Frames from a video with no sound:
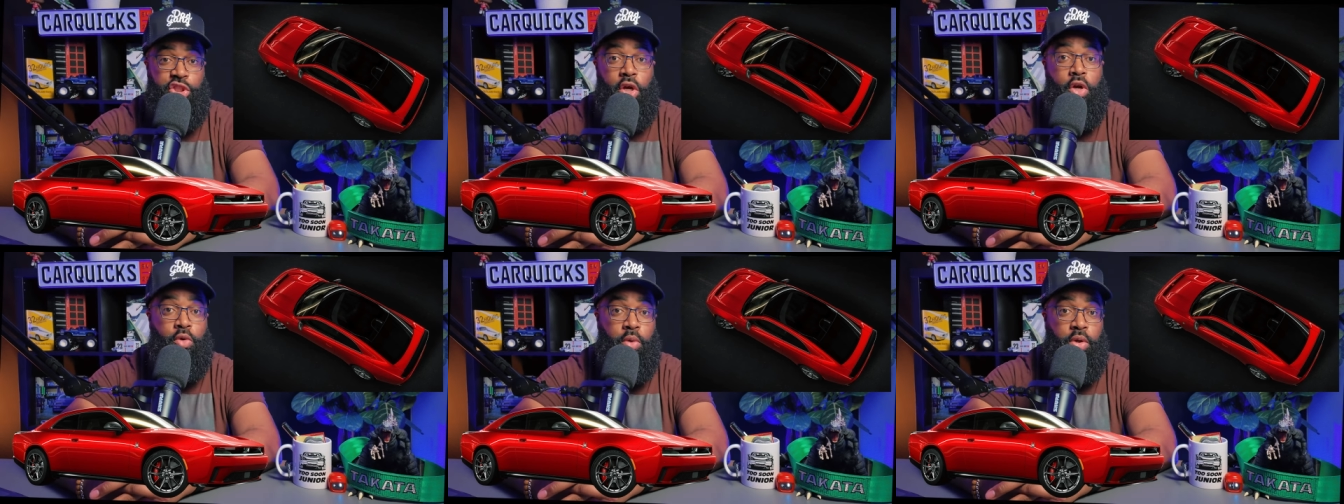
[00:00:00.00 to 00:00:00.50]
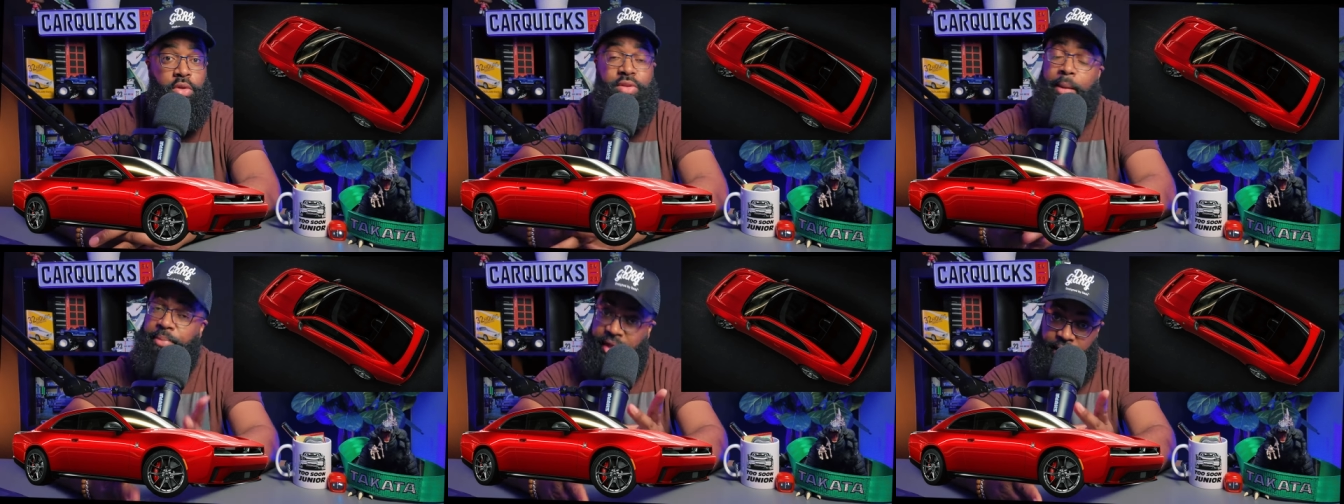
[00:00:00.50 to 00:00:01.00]
R Corolla.
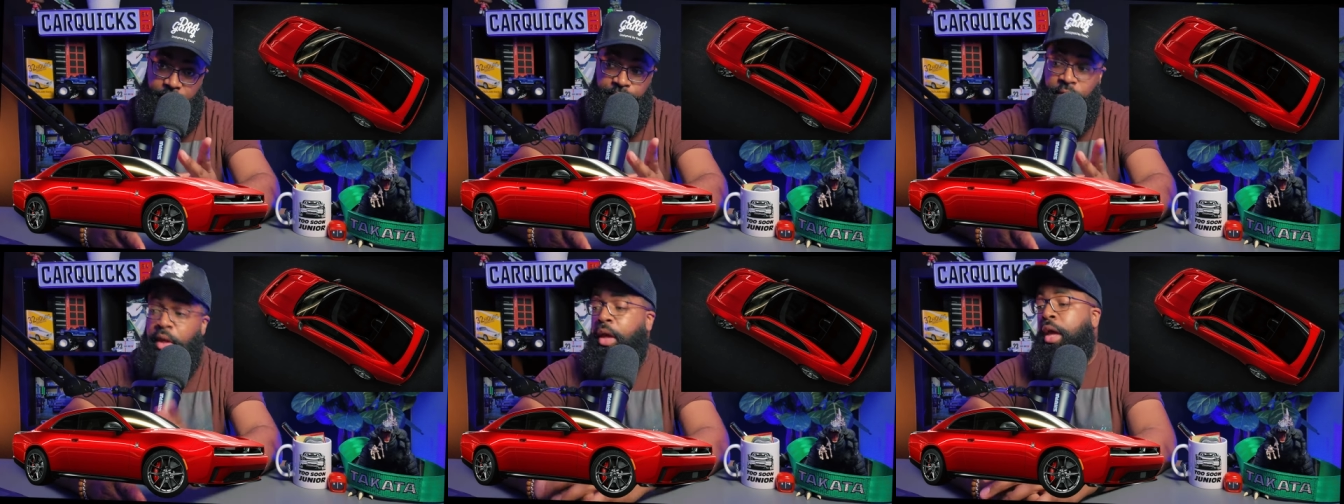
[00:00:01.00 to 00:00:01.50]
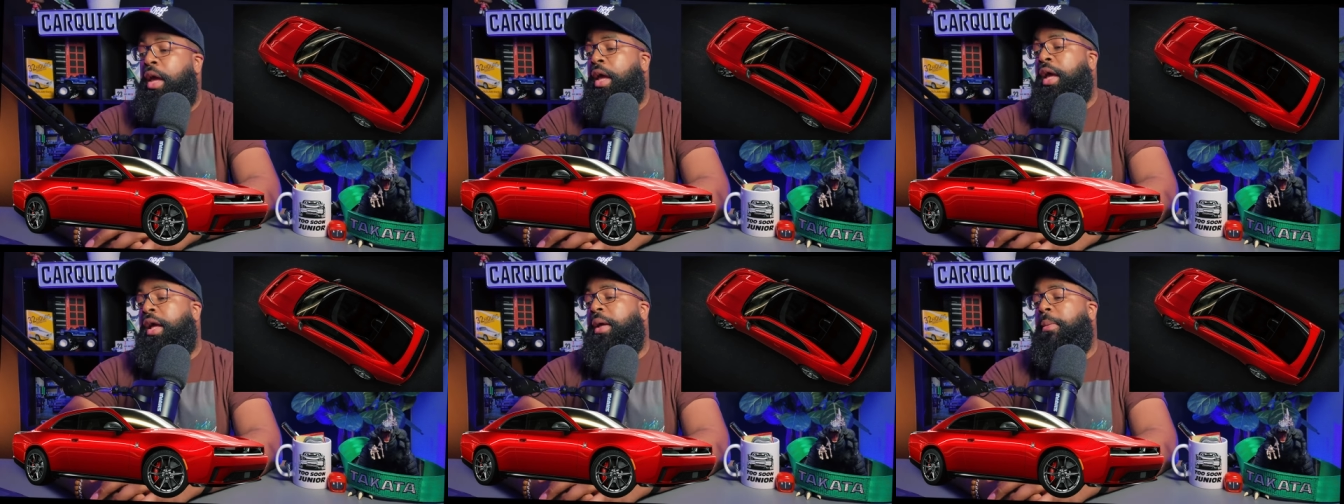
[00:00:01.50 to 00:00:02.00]
Stop playing.
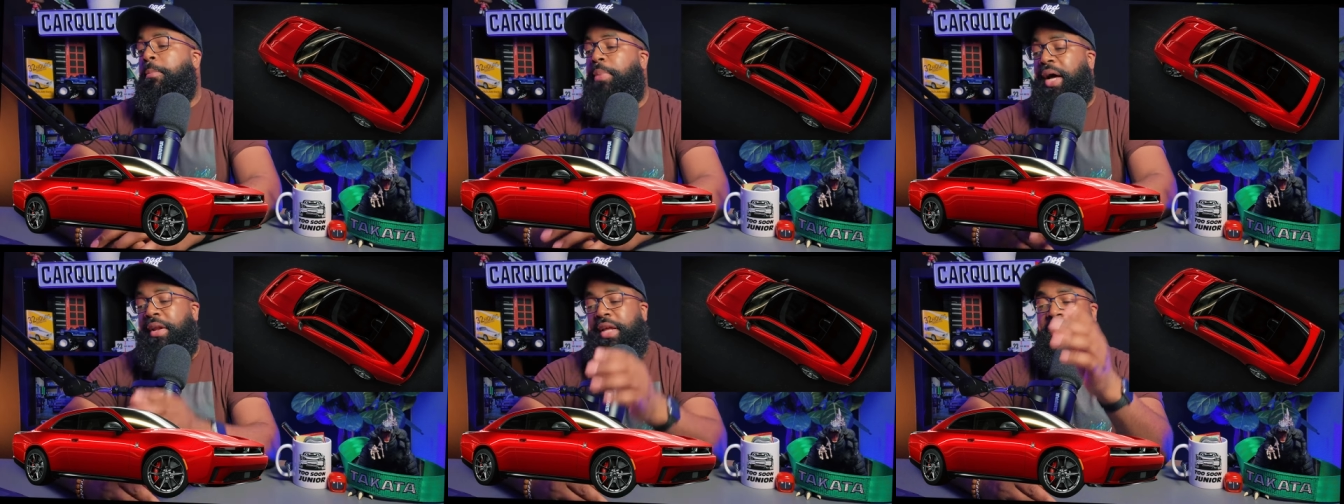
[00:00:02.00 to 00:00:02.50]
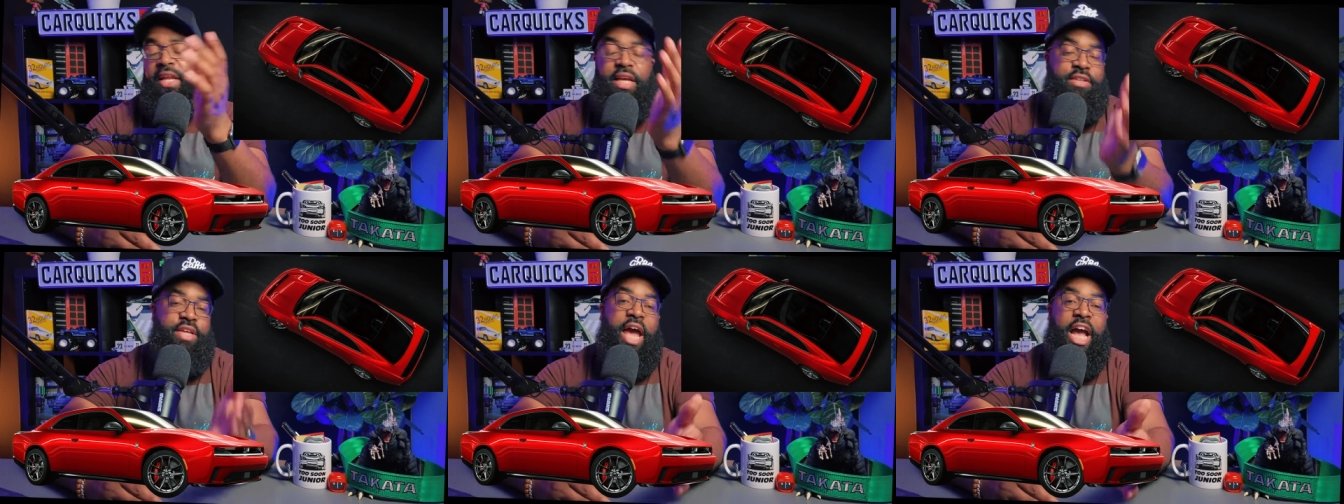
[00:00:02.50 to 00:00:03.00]
But it
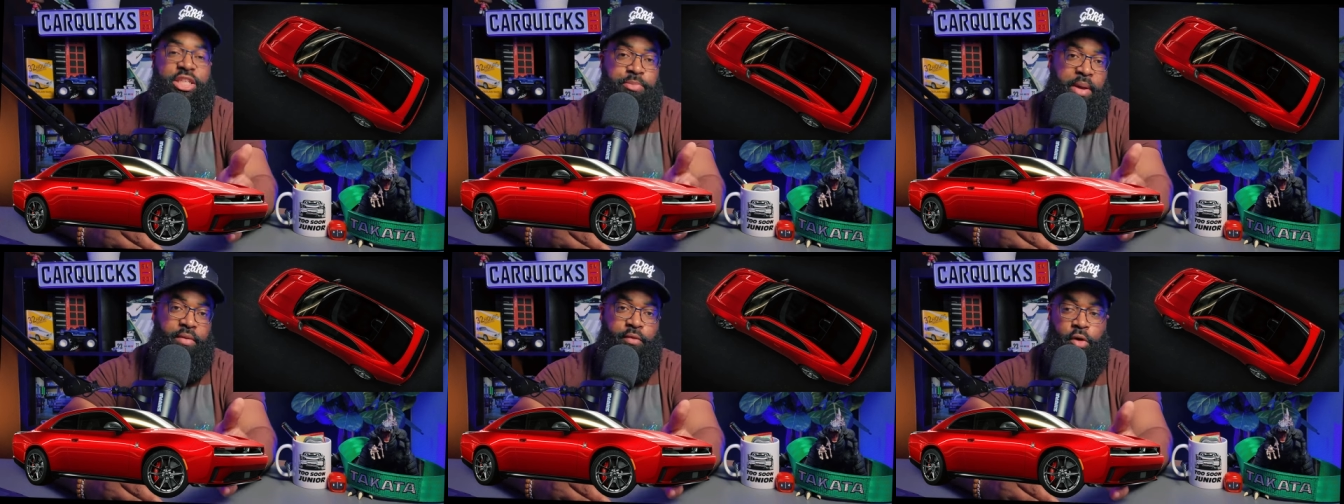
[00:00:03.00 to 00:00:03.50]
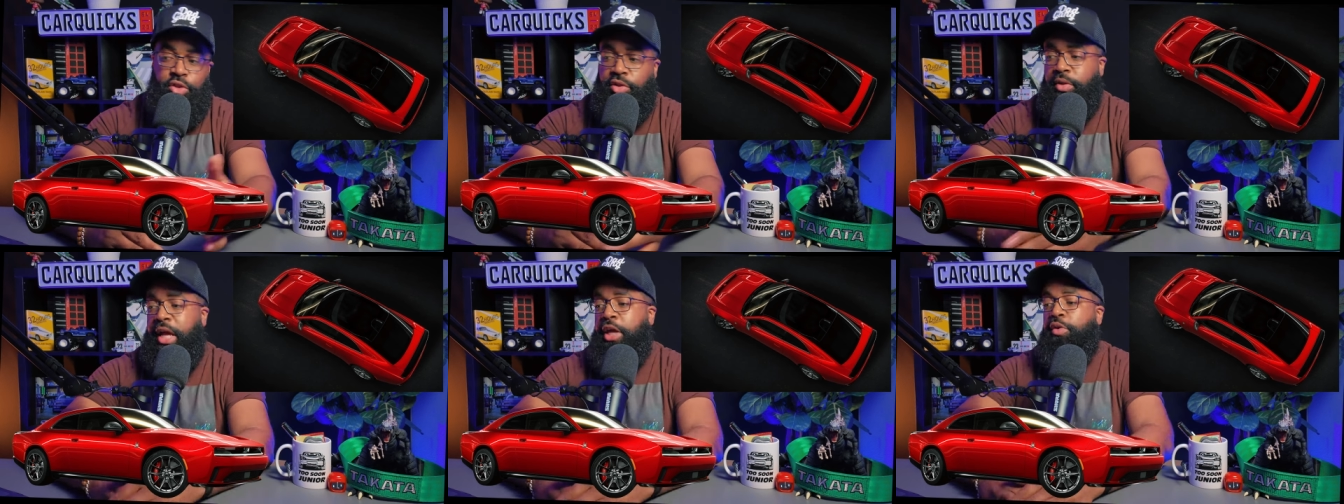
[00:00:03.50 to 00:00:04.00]
is a hatchback
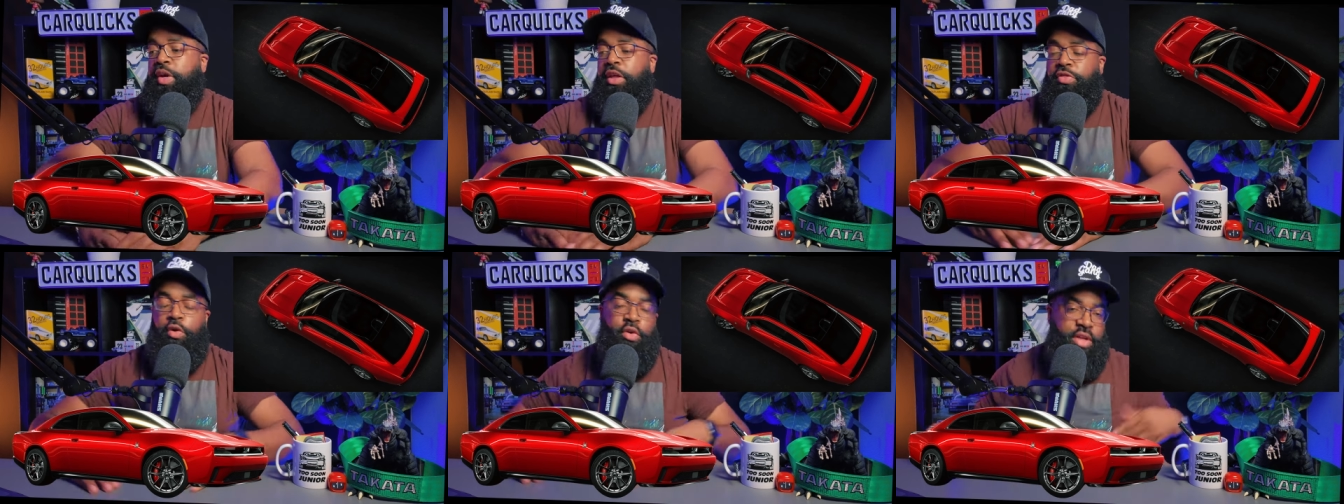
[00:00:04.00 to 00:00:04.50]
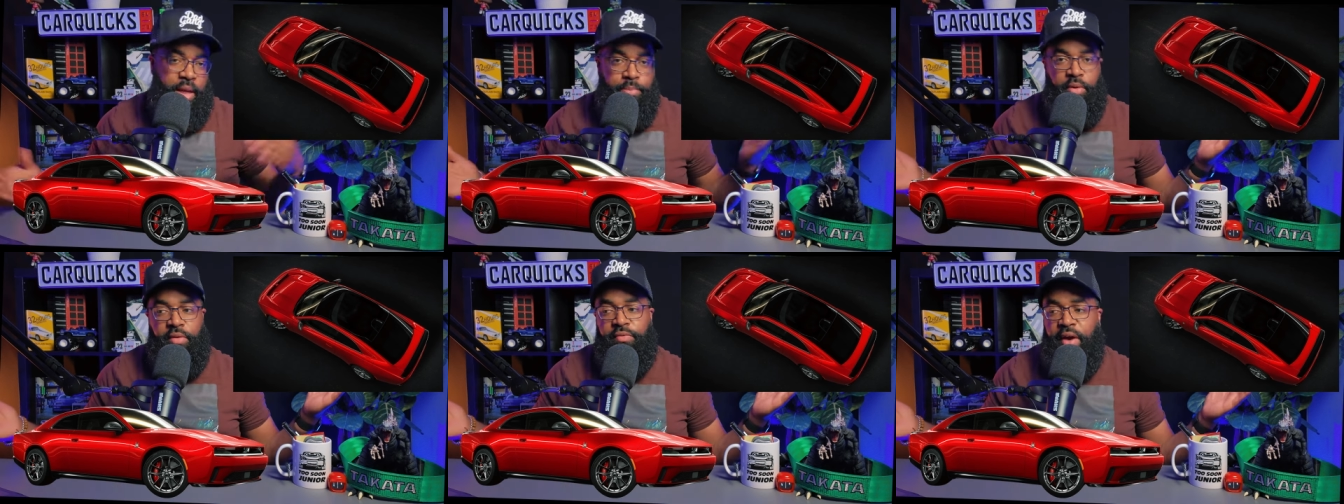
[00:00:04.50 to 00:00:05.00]
version. Now you get thirty-eight
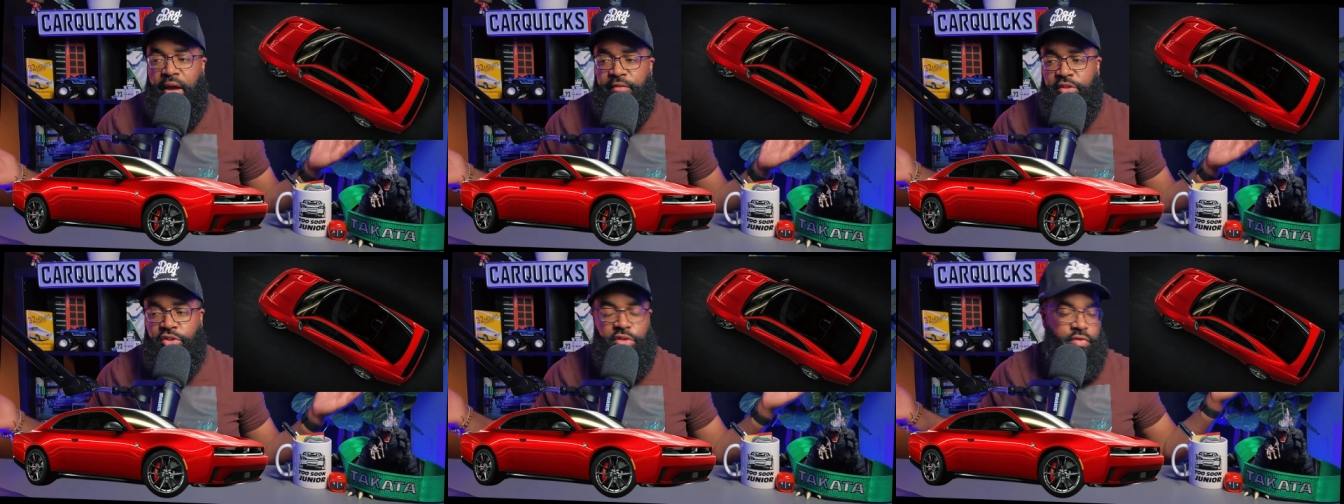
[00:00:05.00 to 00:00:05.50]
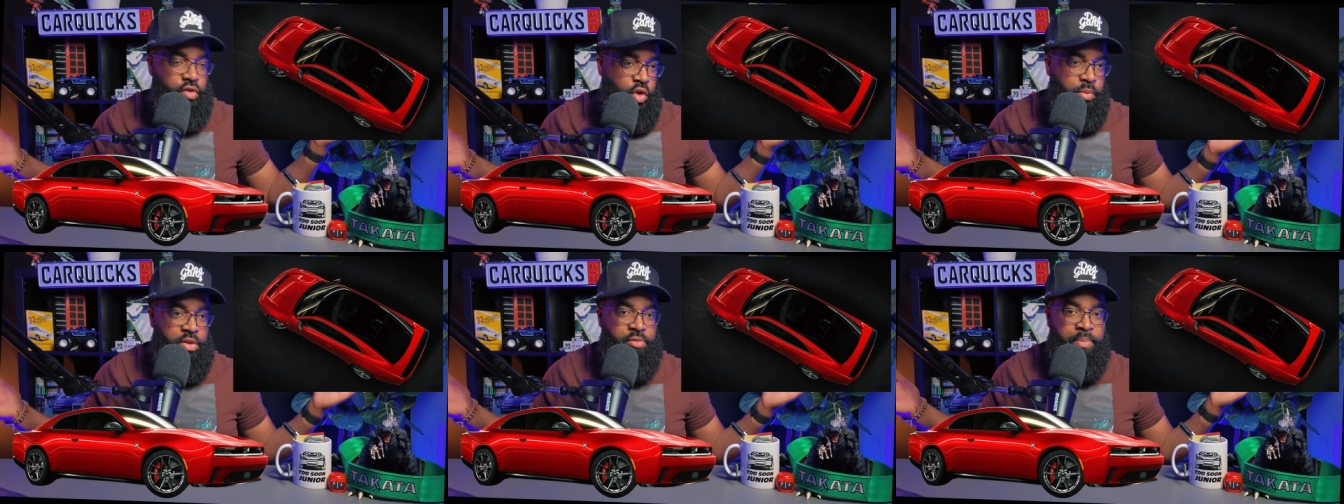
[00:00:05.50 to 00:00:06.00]
point five inches of
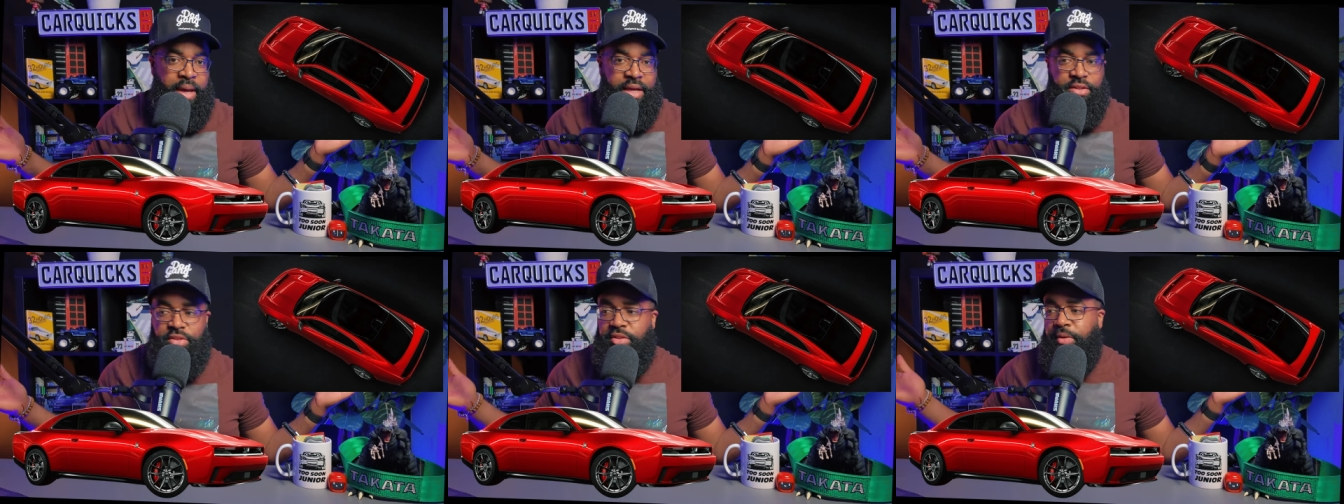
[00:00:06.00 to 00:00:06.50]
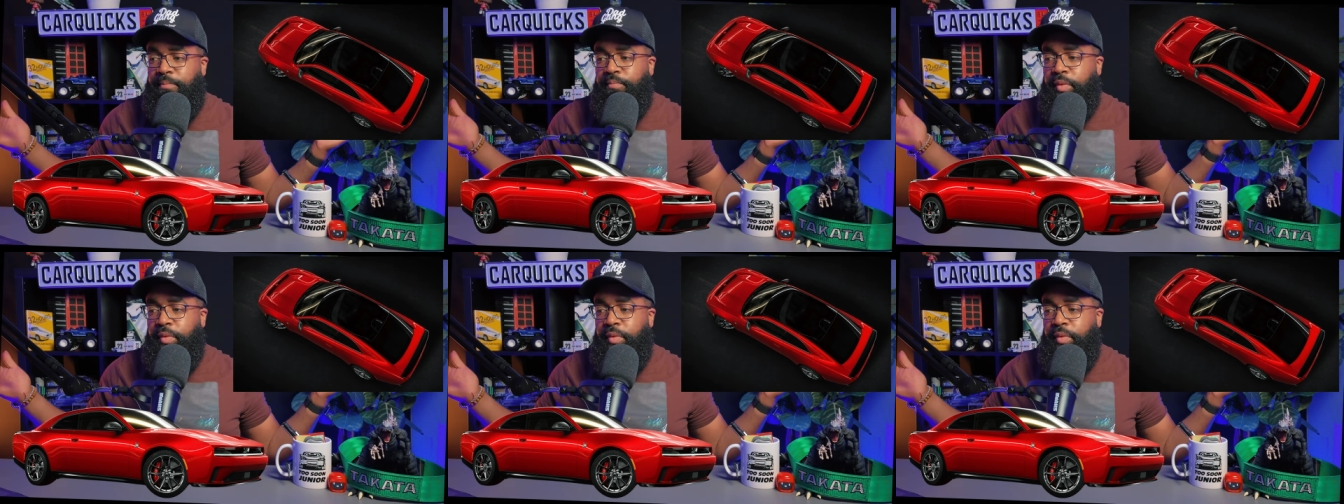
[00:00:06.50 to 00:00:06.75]
cubic space.